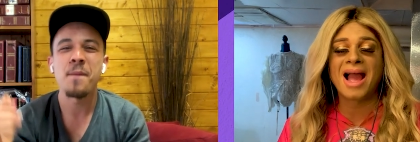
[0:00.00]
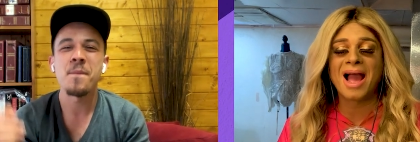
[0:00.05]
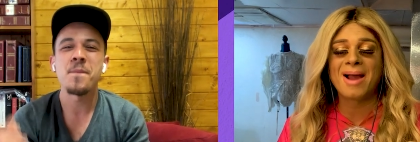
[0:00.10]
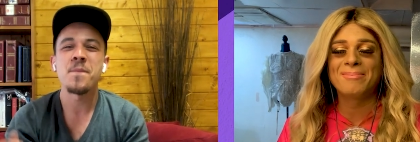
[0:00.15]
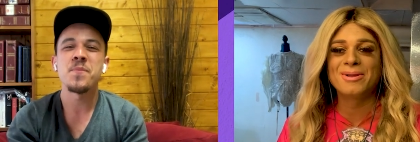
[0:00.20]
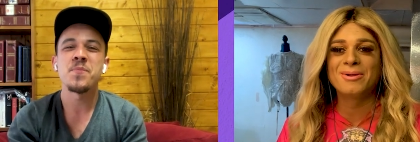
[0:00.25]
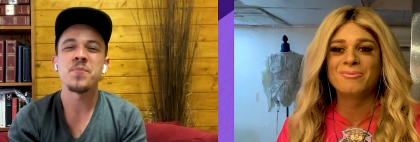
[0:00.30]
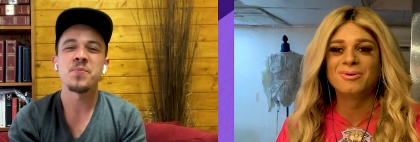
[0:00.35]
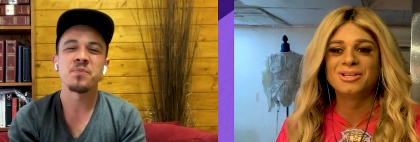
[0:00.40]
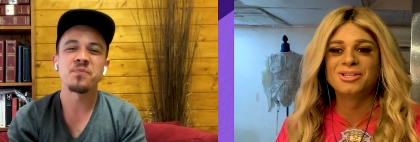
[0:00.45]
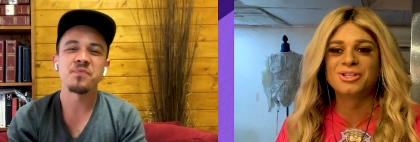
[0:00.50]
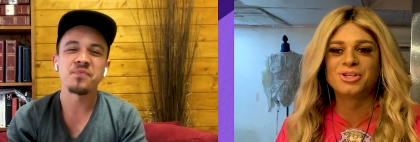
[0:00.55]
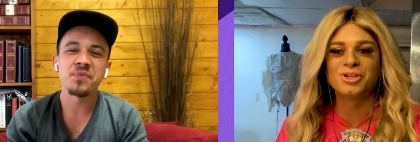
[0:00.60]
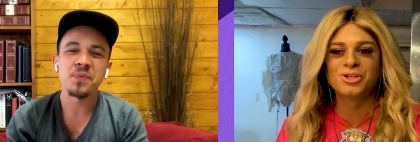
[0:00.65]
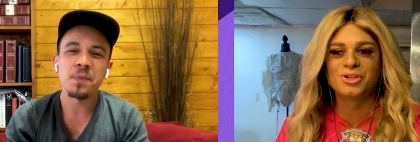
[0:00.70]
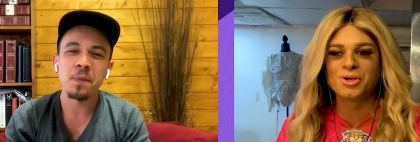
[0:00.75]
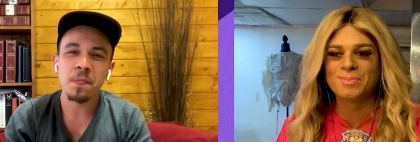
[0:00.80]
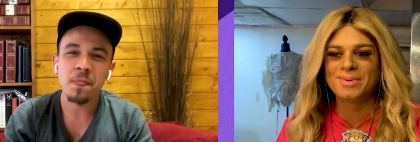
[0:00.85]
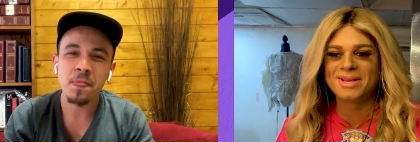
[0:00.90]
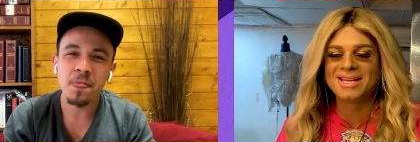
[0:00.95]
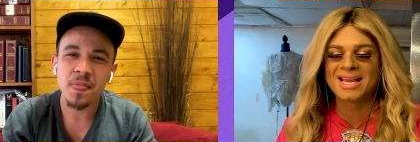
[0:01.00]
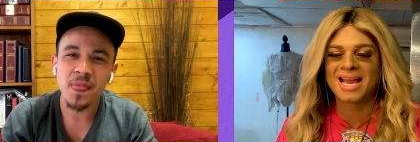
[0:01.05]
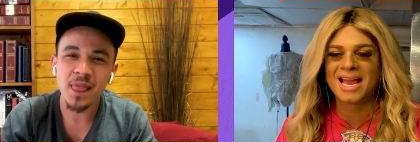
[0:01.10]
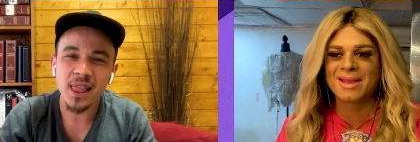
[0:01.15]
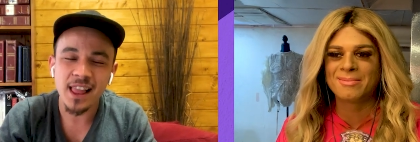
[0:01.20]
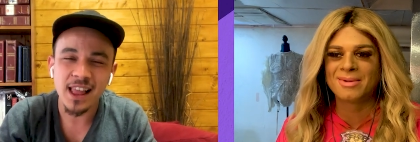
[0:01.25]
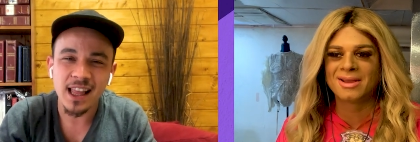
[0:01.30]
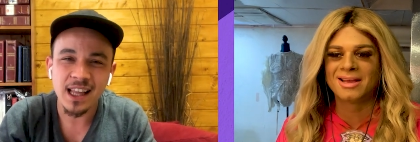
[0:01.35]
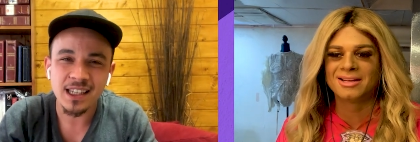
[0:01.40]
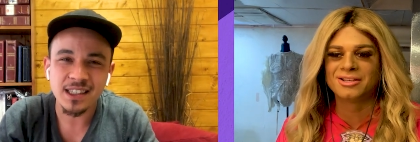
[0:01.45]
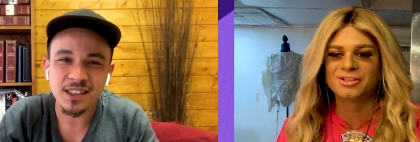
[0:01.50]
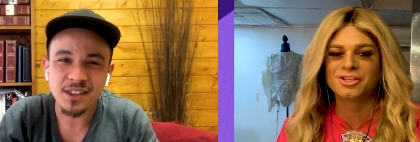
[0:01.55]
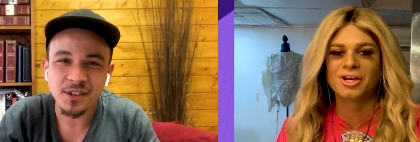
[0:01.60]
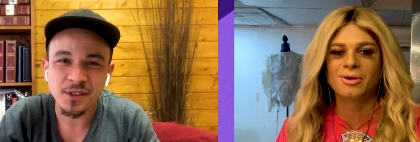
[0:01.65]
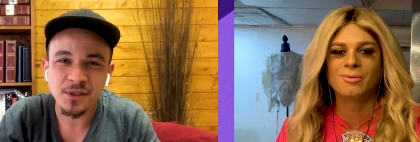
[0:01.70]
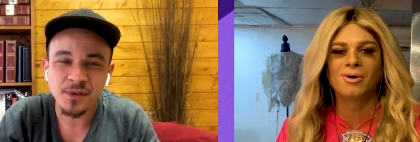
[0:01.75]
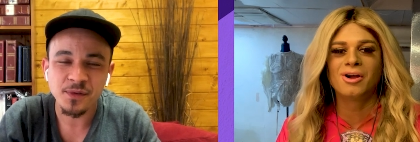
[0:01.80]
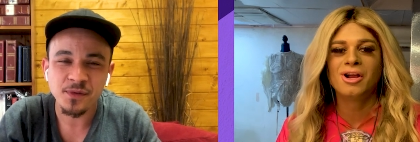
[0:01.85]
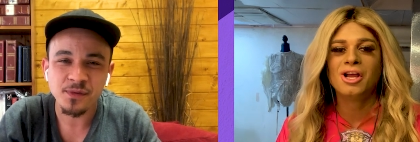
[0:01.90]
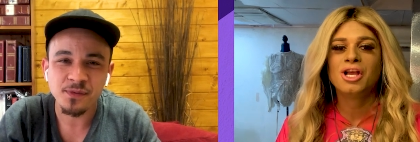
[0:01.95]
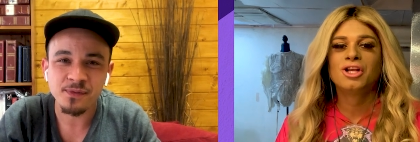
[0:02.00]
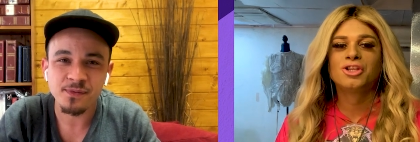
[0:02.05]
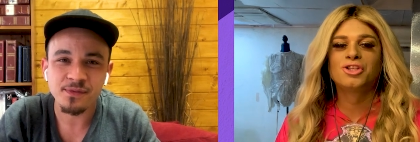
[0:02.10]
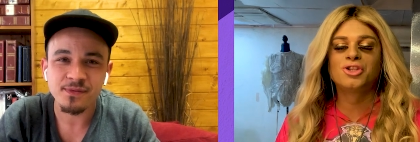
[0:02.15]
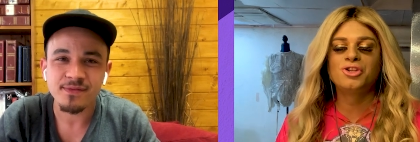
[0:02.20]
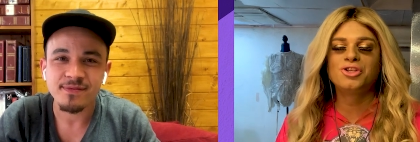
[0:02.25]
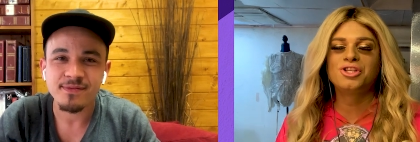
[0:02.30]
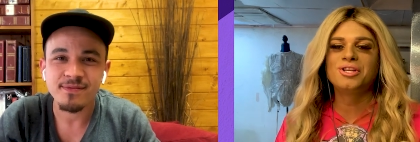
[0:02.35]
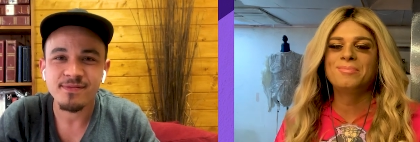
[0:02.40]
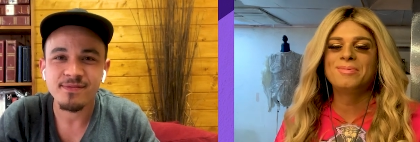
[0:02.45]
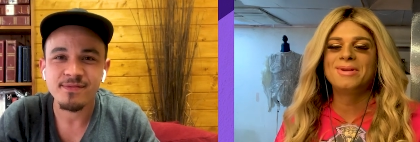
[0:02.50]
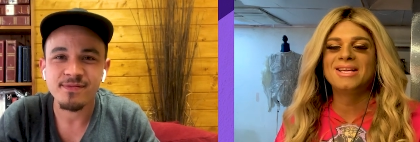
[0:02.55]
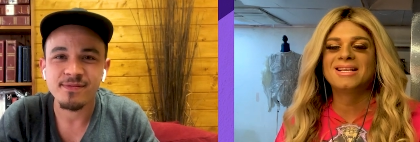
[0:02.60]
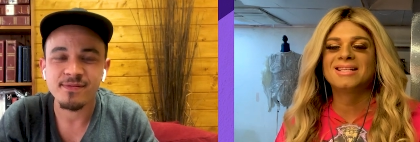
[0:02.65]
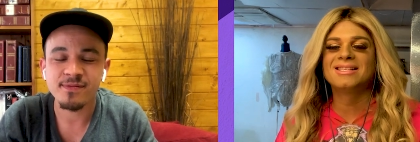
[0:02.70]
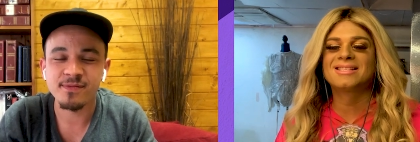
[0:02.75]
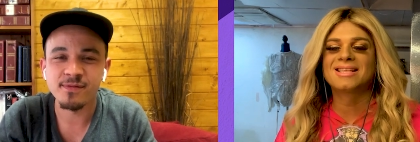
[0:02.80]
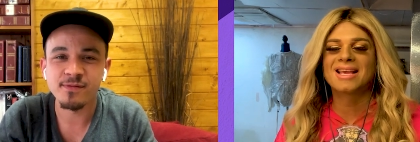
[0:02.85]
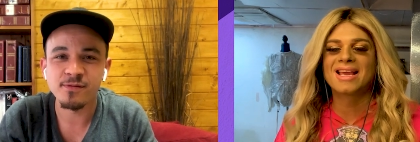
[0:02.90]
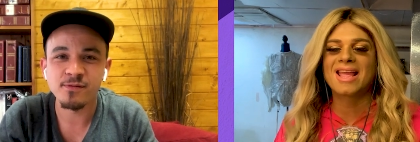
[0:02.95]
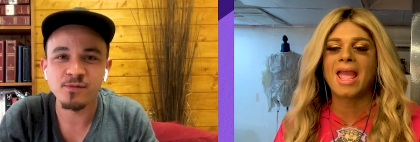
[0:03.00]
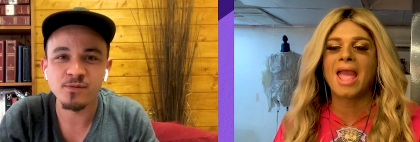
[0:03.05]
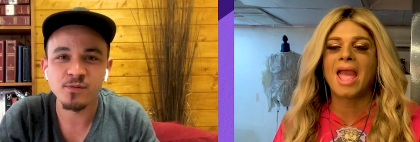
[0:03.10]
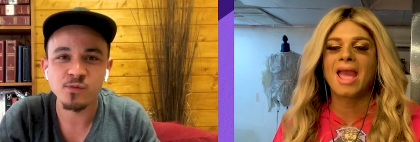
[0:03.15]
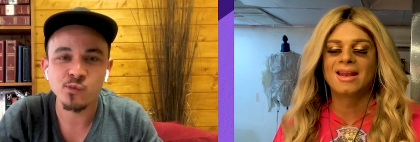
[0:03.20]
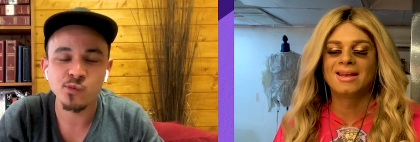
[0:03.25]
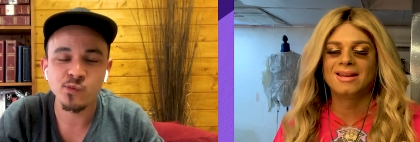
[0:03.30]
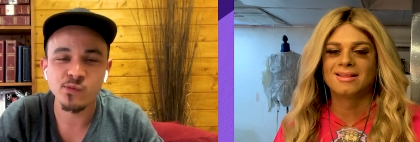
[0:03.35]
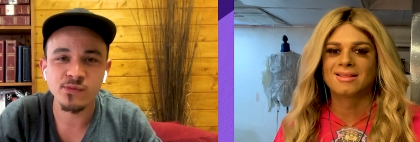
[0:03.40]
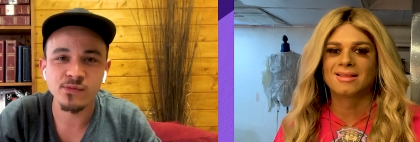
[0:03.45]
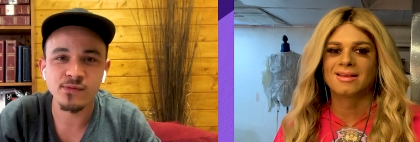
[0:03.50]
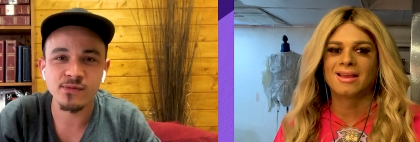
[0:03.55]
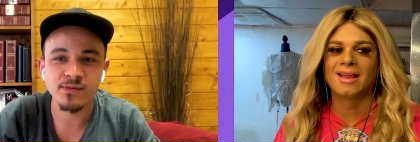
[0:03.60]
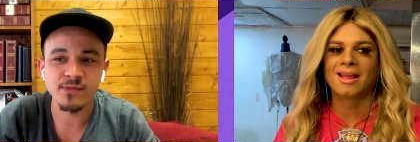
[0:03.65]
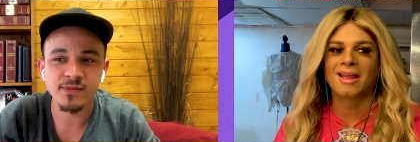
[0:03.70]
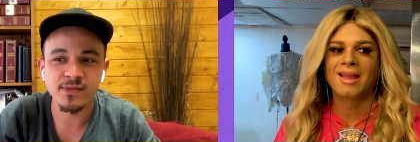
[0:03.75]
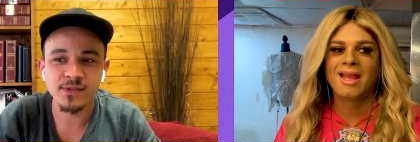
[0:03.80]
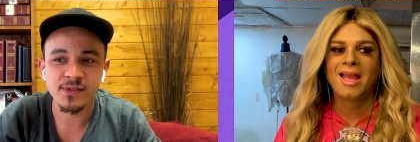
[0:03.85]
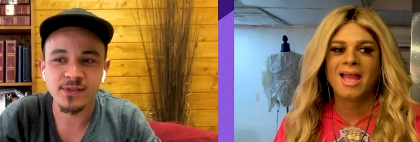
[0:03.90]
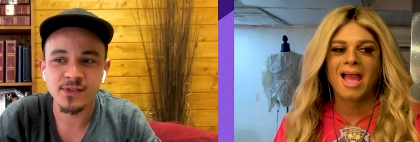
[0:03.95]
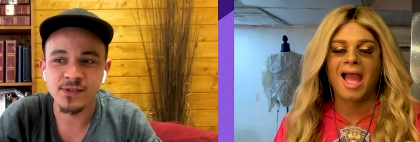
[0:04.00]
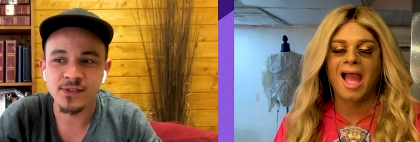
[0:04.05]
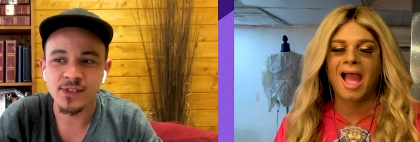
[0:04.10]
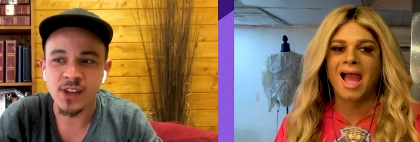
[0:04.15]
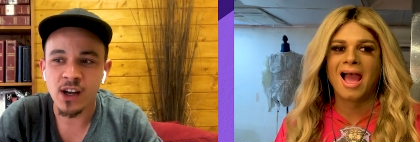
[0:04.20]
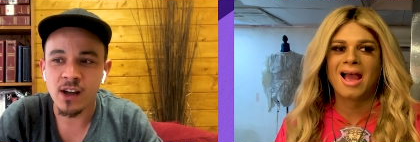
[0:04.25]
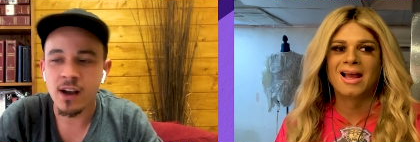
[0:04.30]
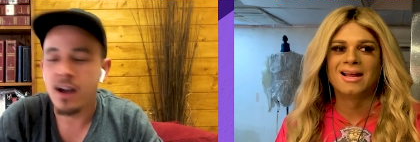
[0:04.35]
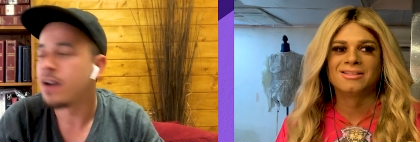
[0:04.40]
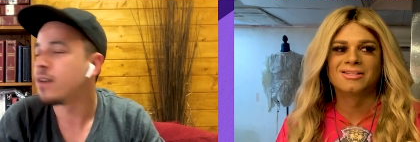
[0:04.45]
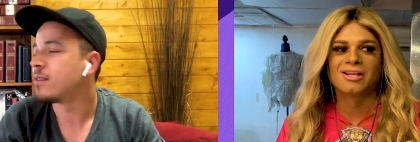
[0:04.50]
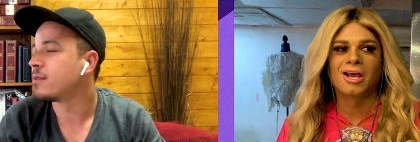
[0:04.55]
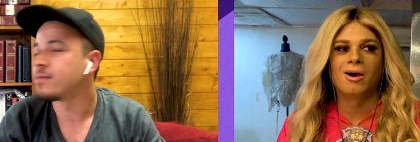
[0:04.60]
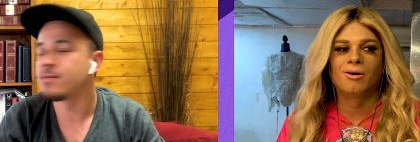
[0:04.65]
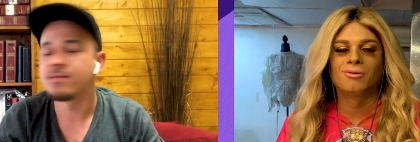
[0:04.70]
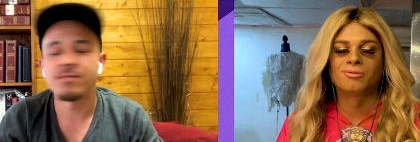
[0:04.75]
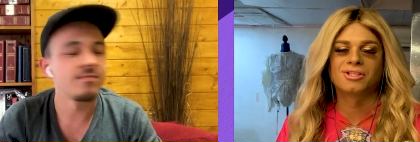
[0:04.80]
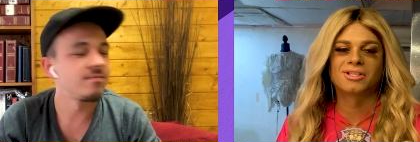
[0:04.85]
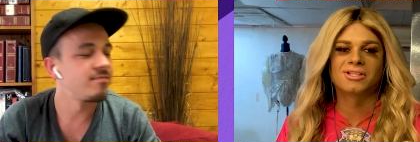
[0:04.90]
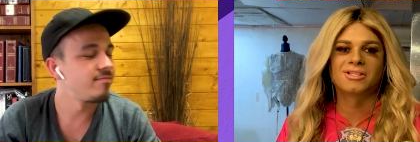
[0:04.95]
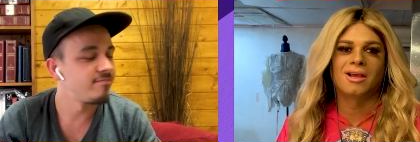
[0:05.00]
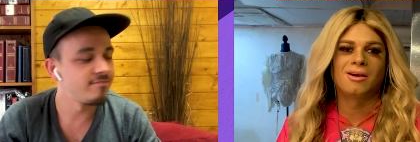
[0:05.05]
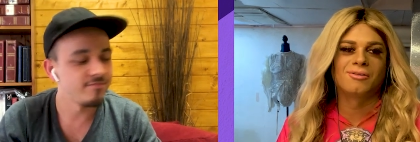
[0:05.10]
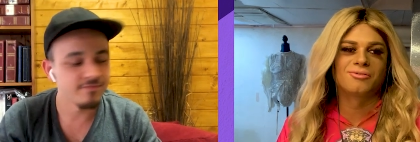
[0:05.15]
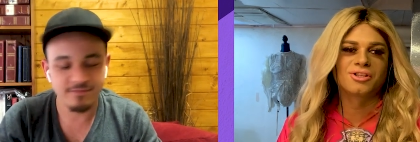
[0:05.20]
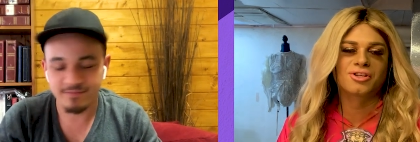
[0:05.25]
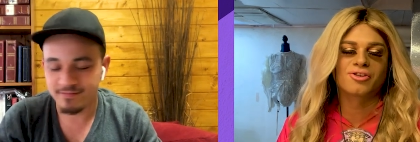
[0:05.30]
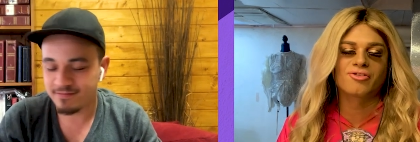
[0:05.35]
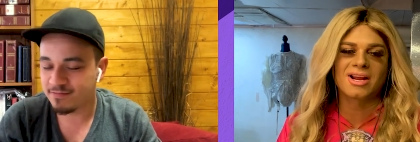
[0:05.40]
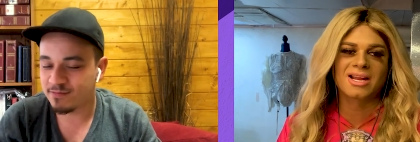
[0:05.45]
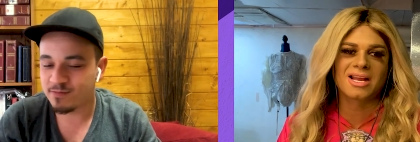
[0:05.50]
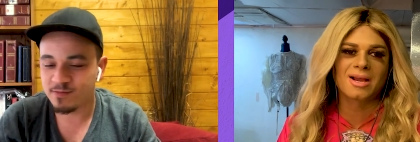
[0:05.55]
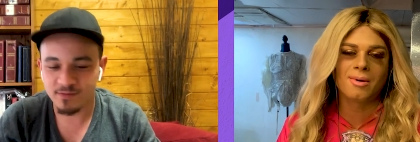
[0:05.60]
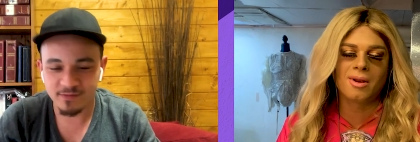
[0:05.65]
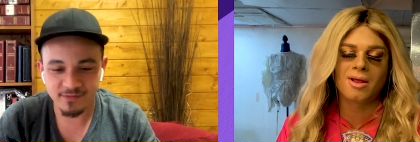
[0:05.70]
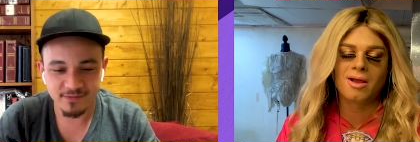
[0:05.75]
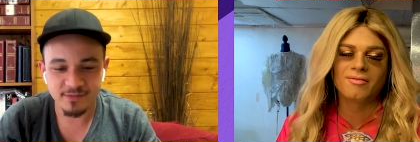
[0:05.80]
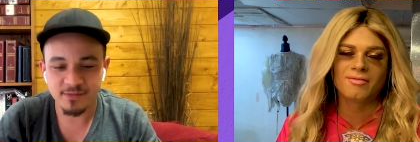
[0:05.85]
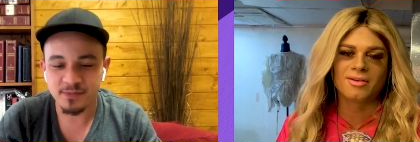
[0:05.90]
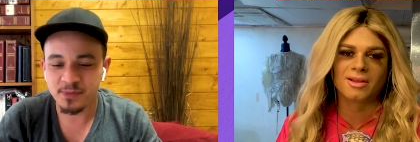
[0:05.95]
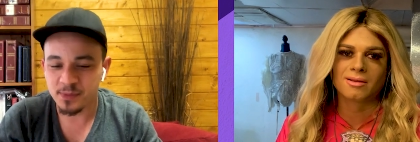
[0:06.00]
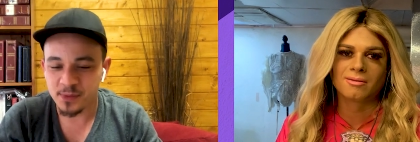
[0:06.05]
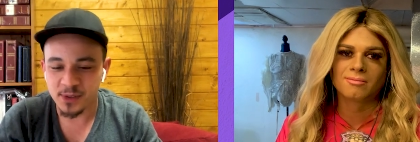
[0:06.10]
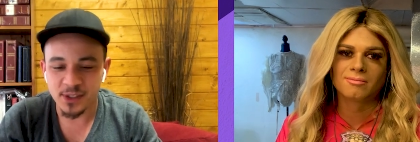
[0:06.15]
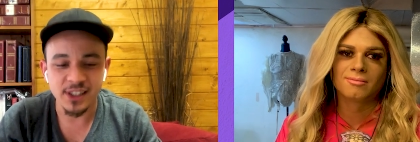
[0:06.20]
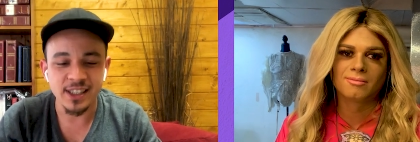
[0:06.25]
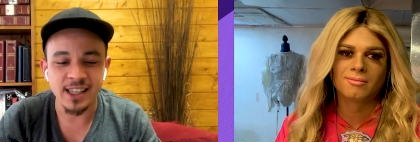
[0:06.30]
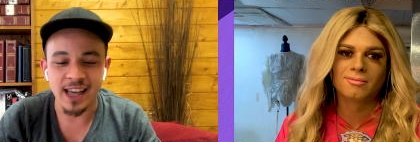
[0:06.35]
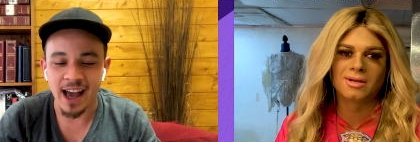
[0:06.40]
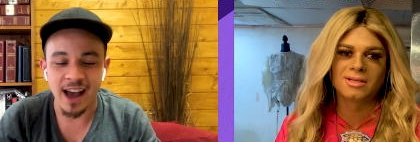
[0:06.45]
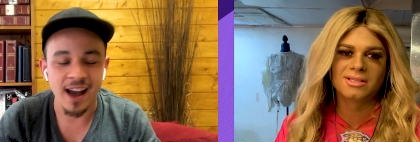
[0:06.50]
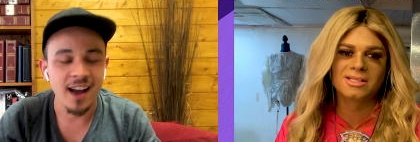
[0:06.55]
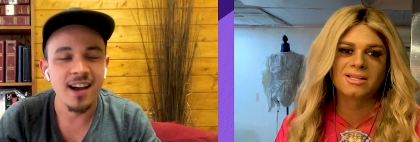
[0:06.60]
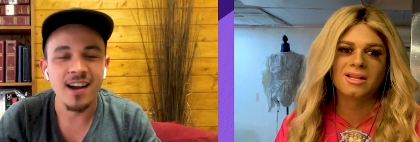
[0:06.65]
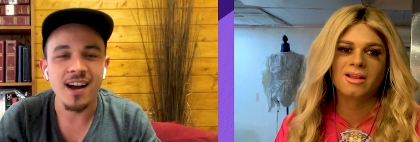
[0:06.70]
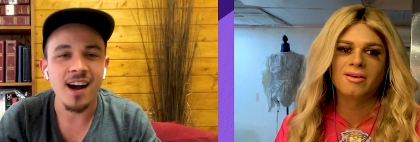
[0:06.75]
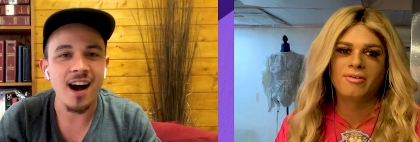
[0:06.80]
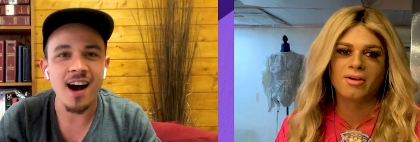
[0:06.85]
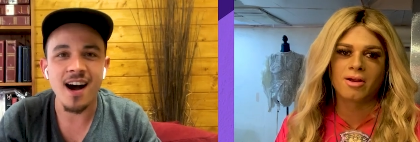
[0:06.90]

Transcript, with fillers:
Speaker 1: happy when Jujubee came in. Do you know what? Jujubee can say anything, and I'll just I'll just crack up laughing. Yeah, I just love